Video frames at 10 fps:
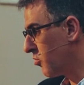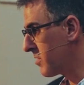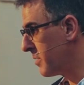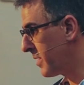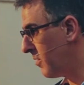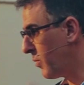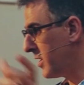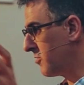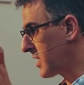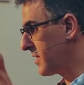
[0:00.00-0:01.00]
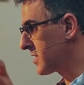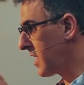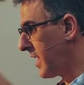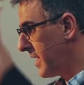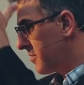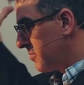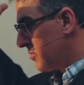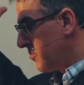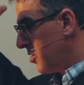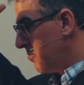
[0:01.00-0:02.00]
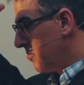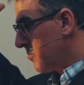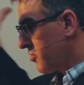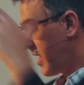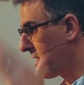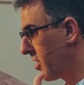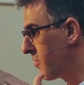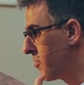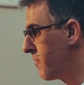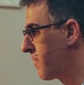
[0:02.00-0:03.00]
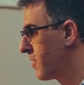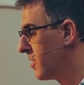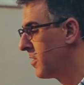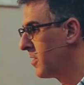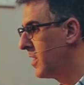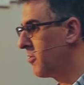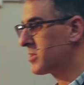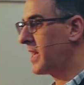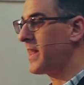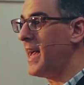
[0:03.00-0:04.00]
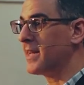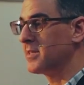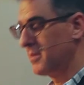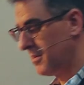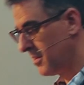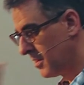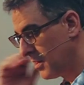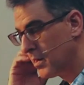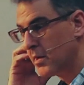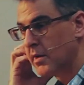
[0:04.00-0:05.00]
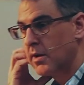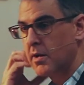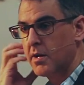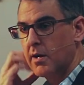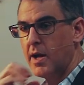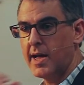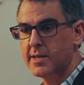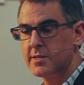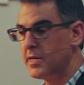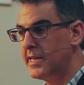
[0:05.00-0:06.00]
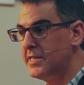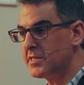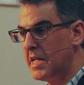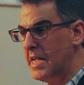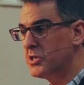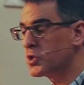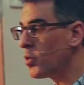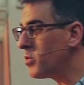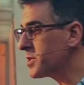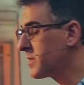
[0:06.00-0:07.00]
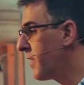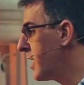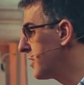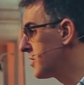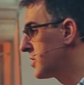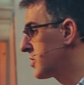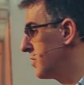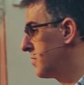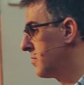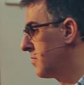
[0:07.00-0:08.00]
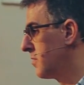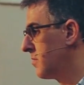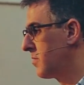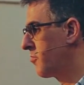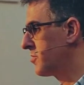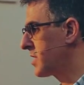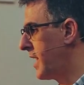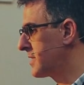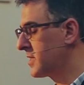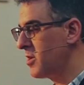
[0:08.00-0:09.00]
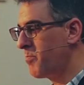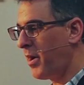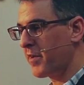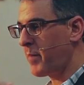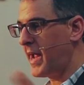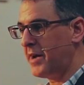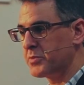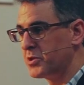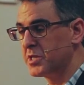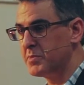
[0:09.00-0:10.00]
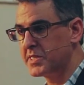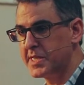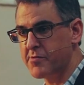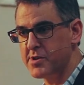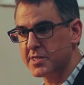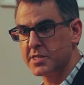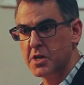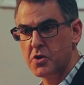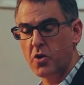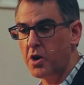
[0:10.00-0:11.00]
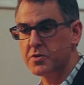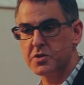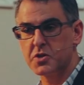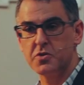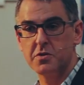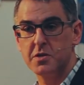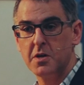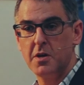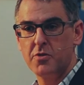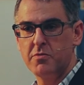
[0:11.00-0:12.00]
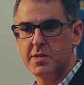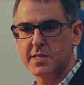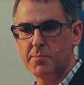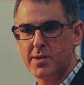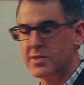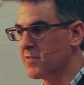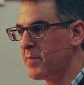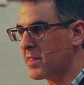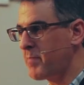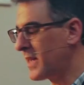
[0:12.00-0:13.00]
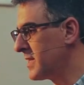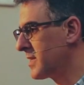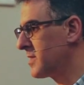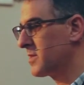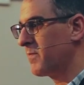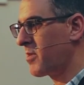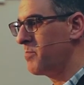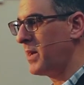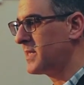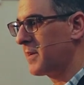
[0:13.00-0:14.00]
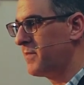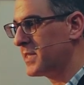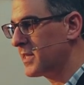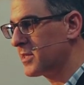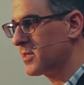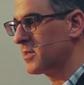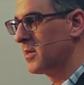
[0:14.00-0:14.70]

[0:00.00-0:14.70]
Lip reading: in the middle, windows either side, triangular roof. It looks like that. And it is exhaustively understood through science. There's no part of my house which is mysterious, not understood through the disciplines of mathematics and some very basic physics,